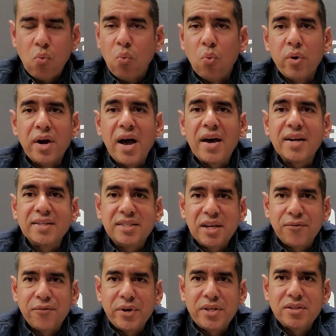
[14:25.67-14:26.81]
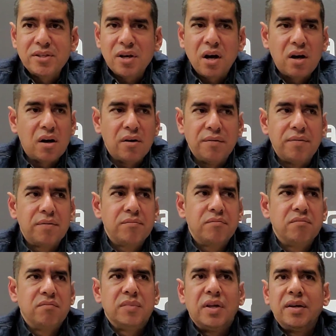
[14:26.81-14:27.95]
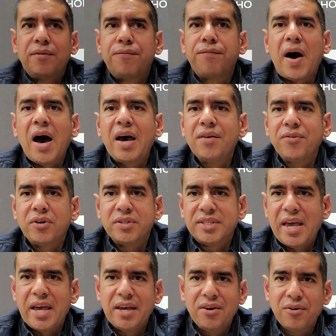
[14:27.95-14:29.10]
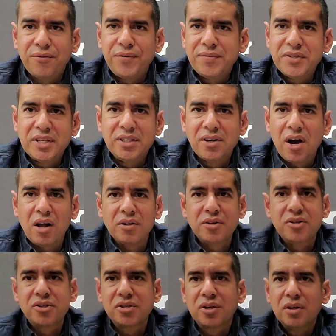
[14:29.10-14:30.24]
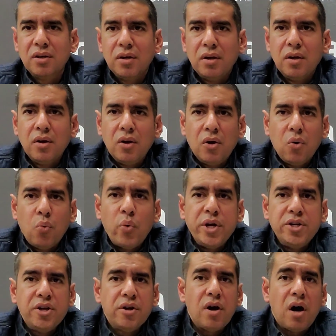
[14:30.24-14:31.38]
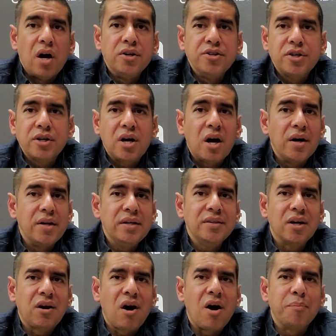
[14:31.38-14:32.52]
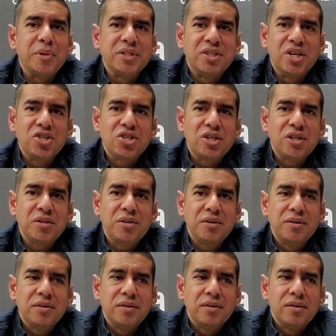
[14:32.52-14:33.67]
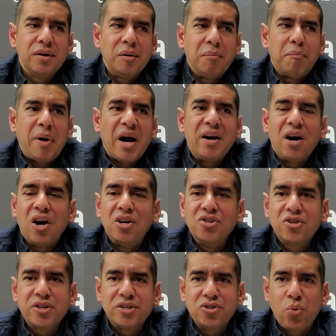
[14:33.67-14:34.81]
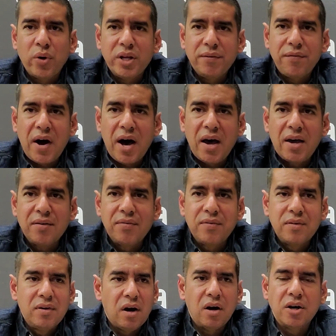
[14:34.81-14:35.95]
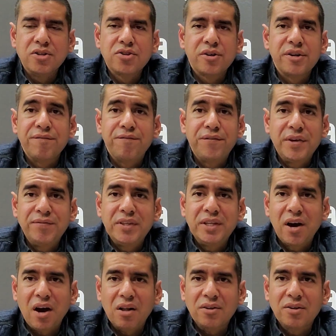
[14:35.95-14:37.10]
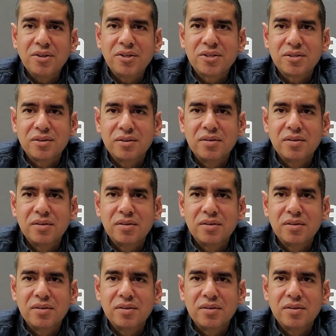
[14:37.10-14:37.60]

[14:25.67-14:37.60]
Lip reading: We're not a difference of $5 or $10 or $15. When you're undercutting the competition by $125, $150,